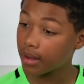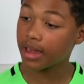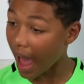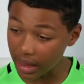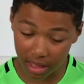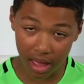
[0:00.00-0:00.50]

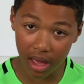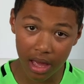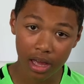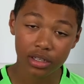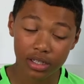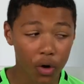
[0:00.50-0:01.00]
Kante
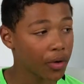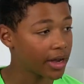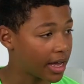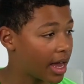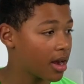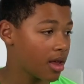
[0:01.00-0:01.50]
scoring
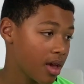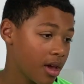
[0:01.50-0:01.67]
again.